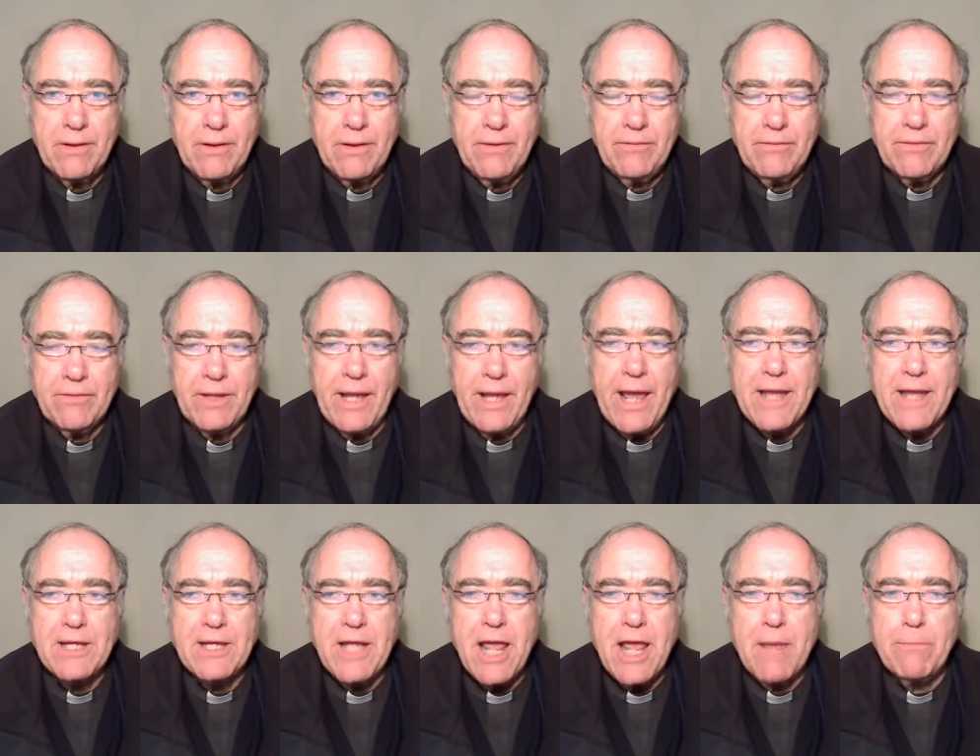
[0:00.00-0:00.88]
The
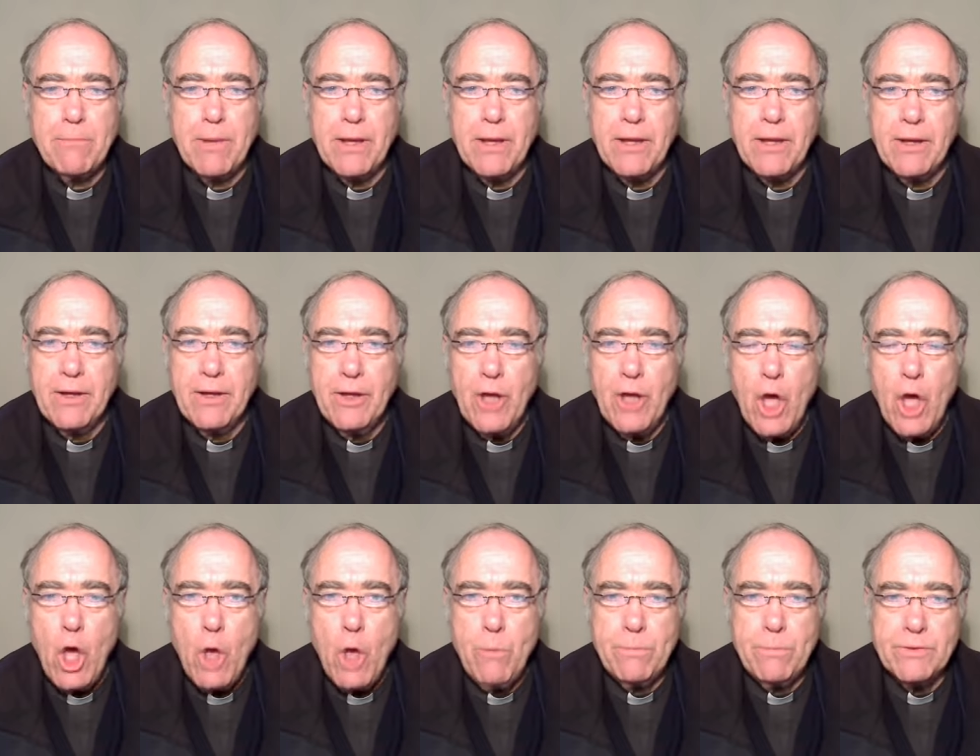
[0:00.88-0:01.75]
gatekeeper
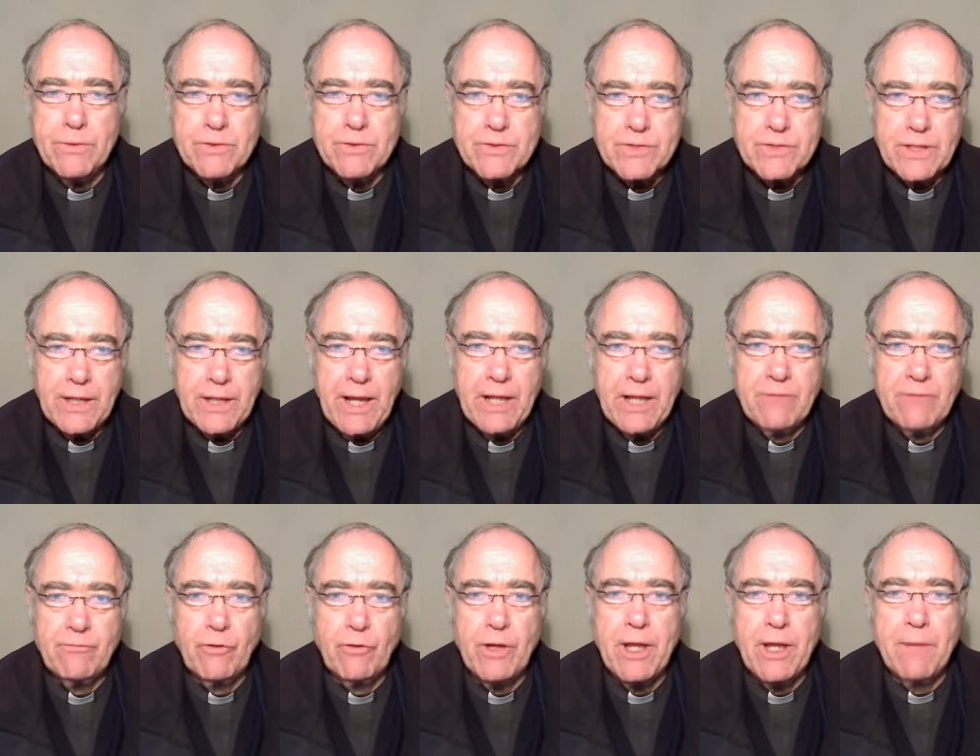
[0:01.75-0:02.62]
opens the gate
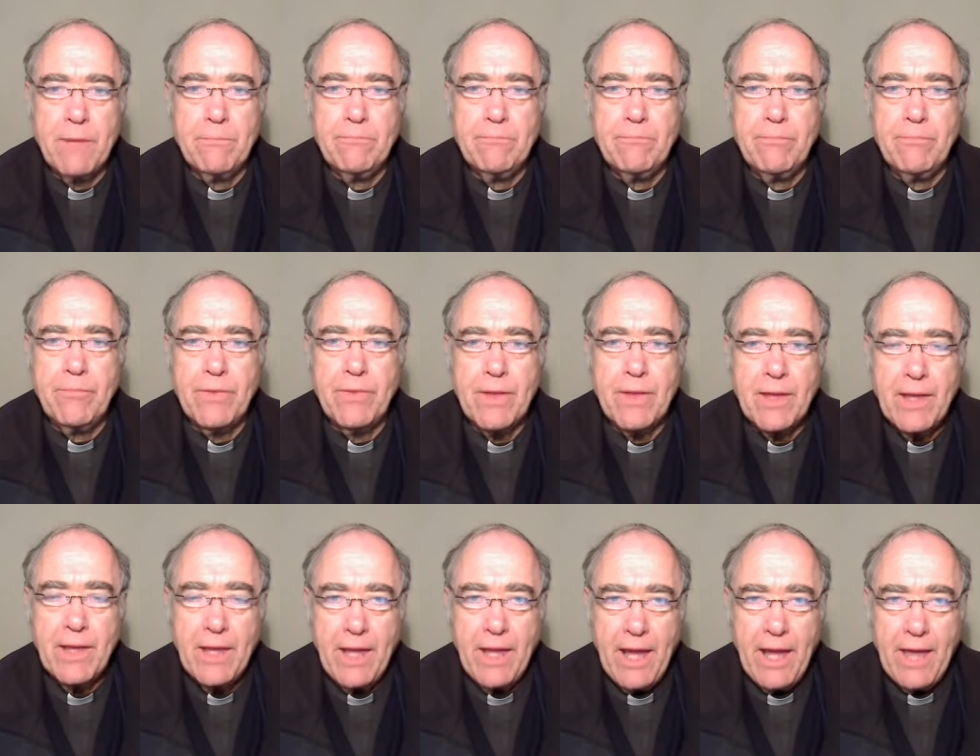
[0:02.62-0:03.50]
for him,
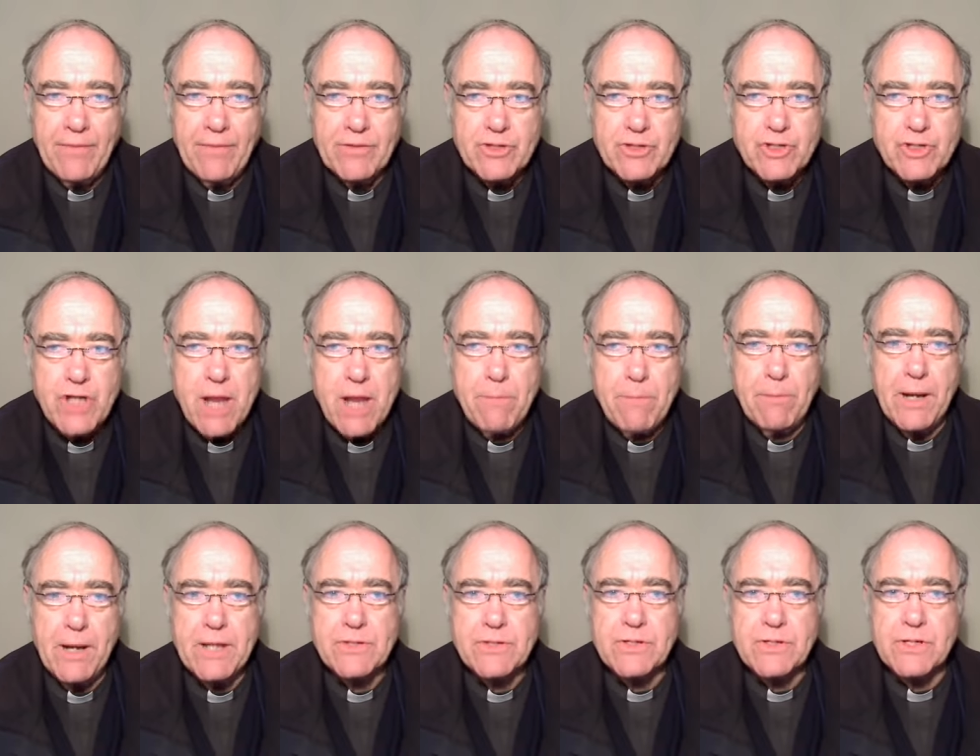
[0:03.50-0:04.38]
and the sheep
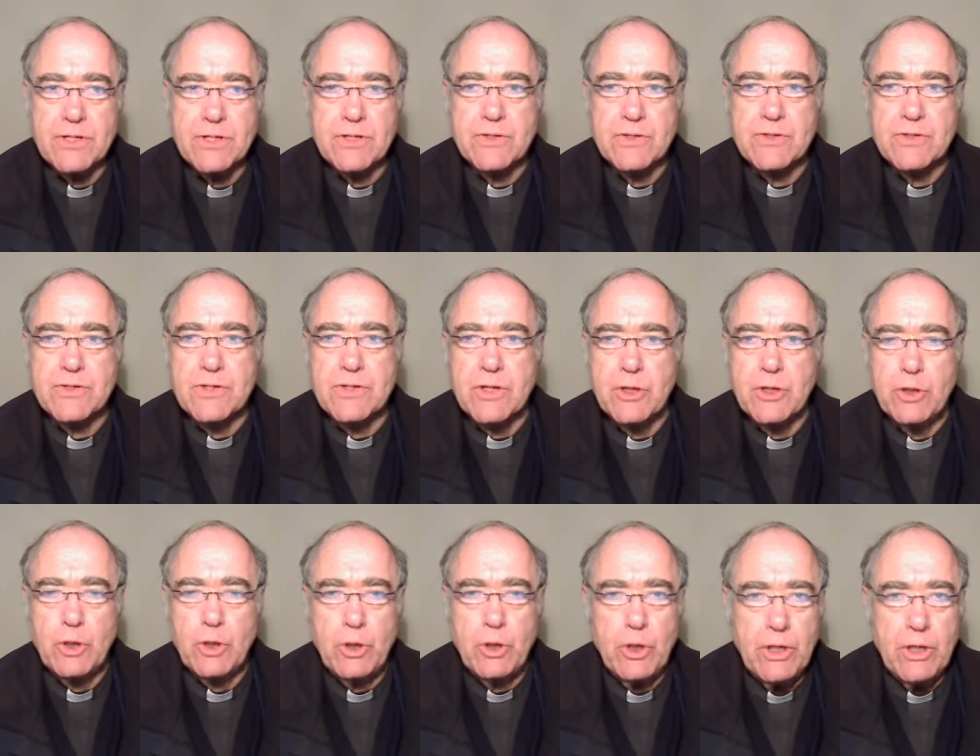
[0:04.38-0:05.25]
listen
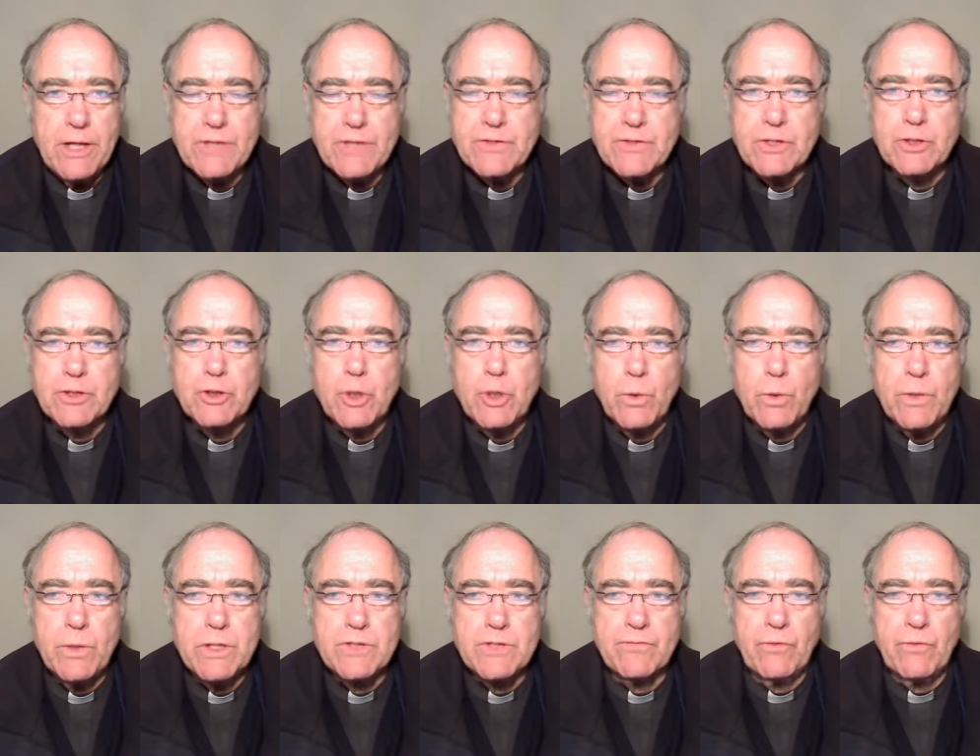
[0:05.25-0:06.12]
to
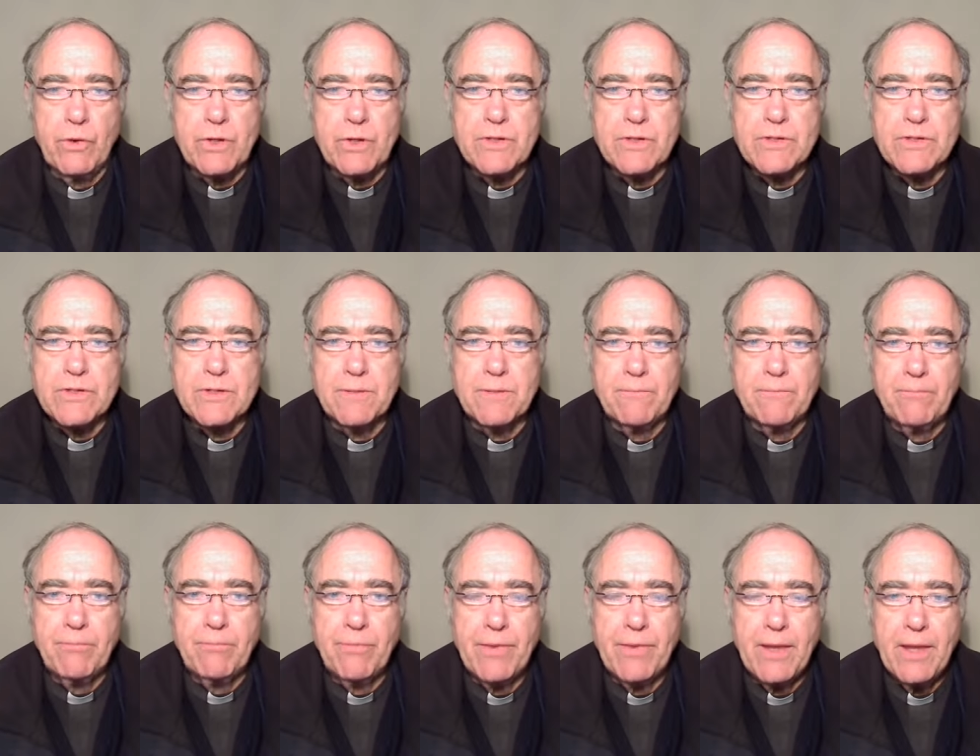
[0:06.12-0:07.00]
his voice.
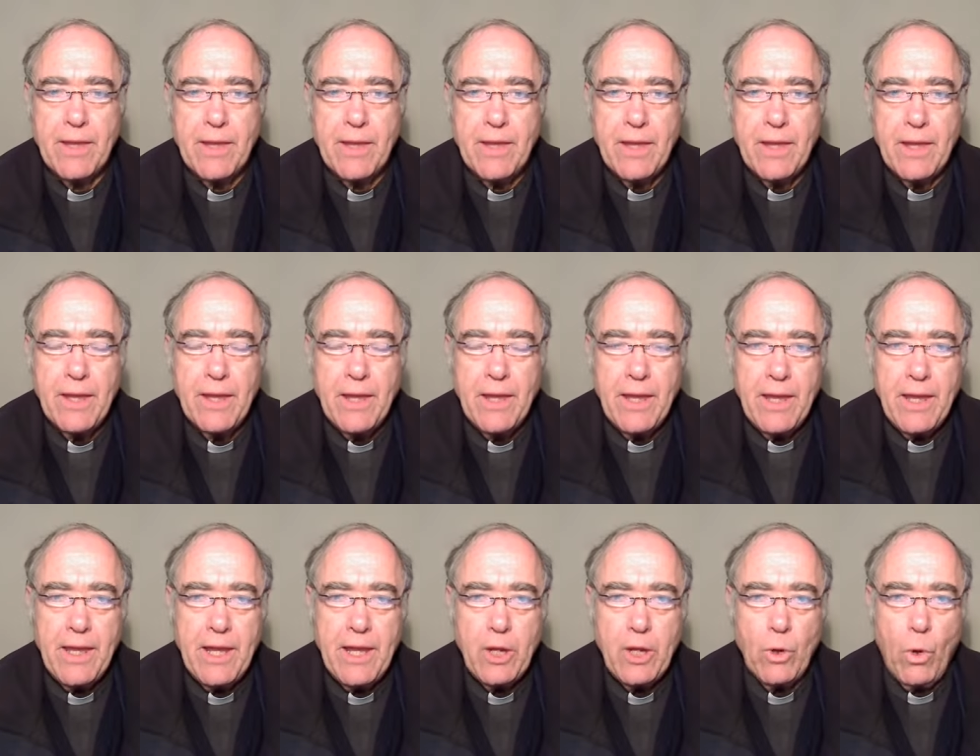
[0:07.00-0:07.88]

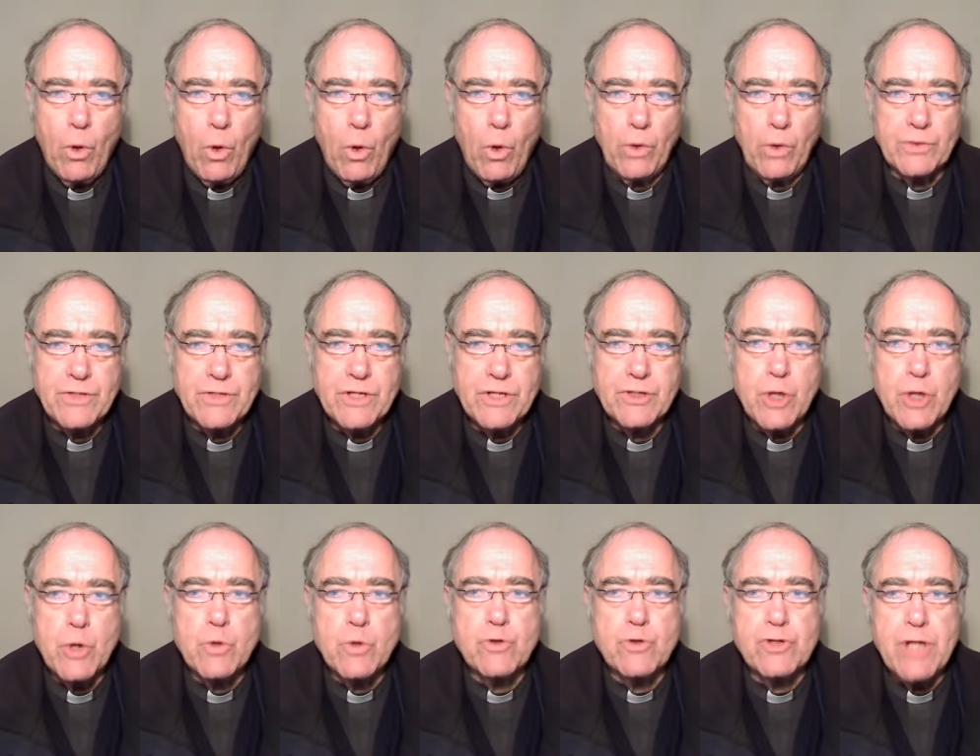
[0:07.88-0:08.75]
He calls his
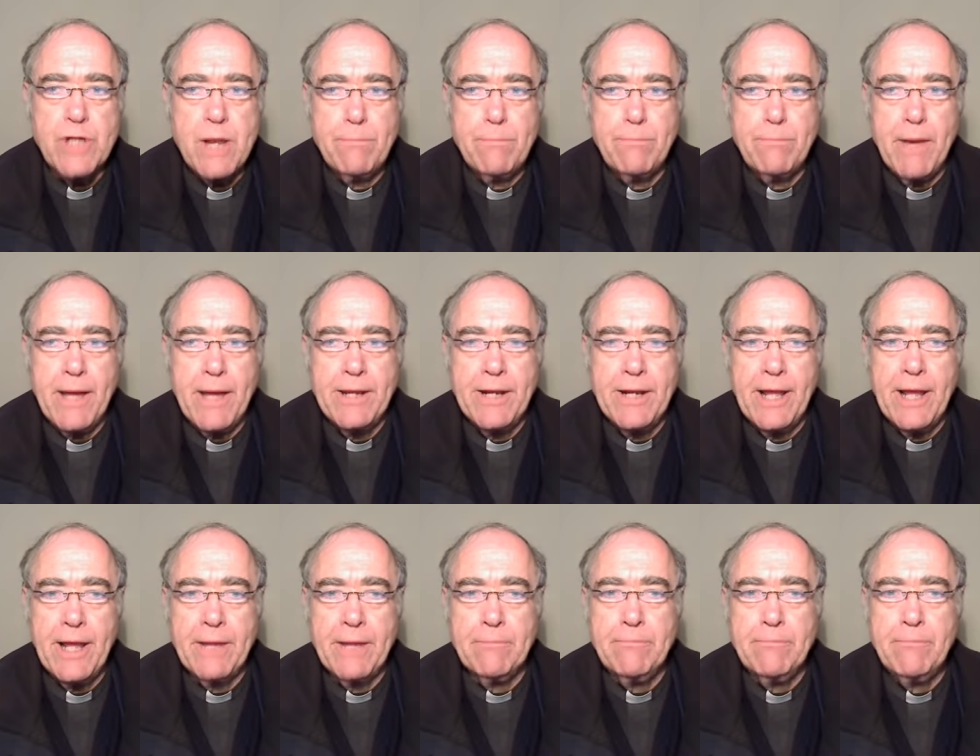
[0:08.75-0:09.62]
own sheep by
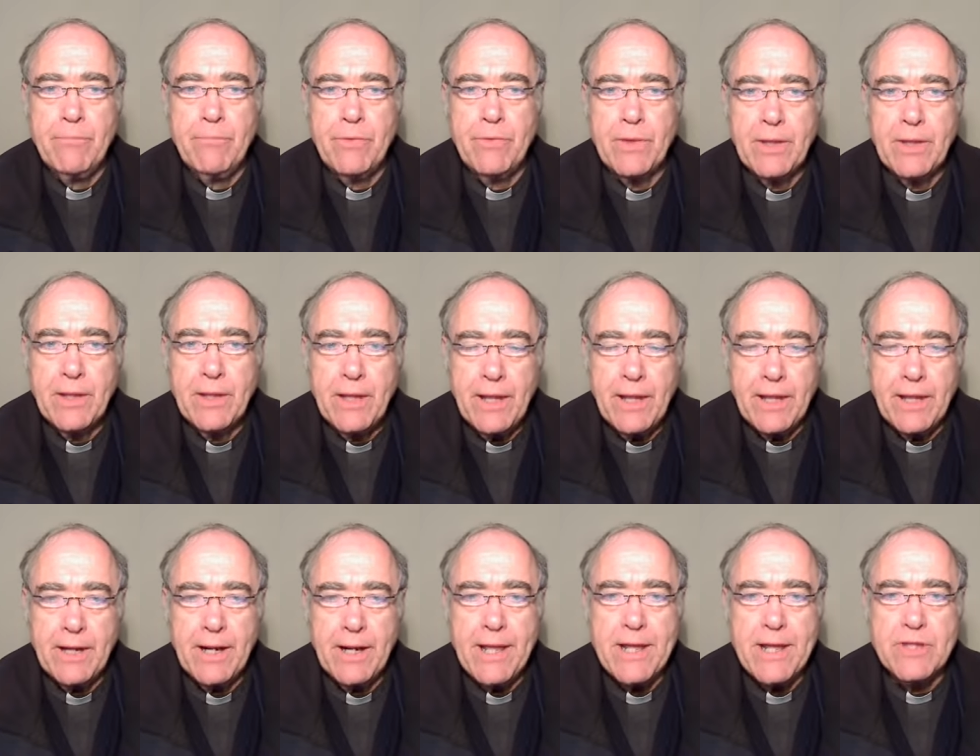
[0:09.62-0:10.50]
name and
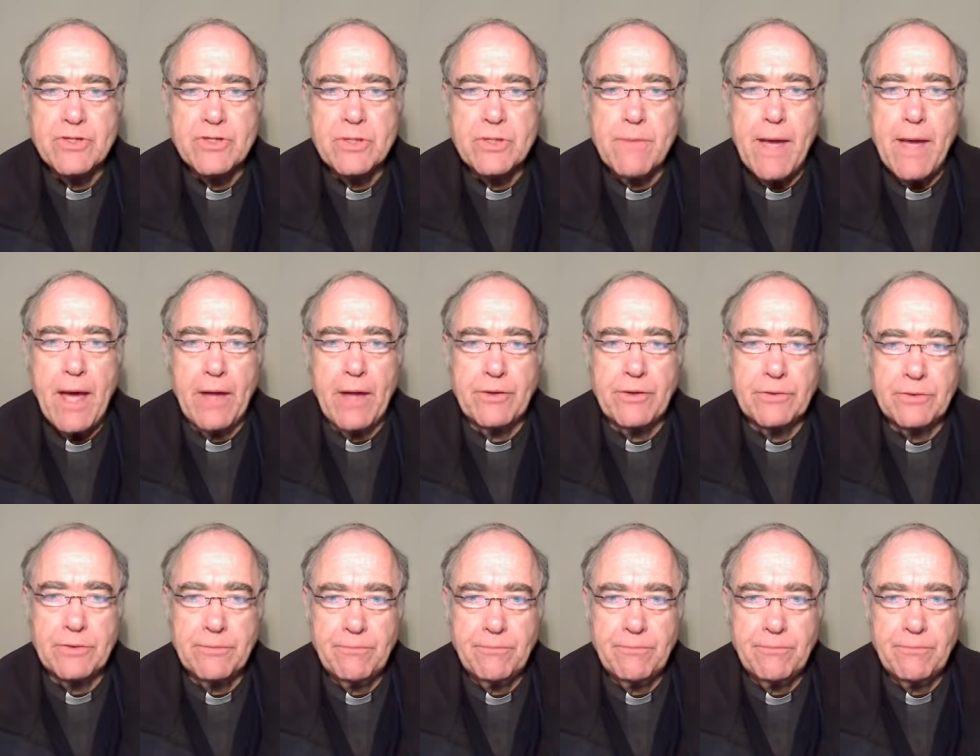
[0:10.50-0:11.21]
leads them out.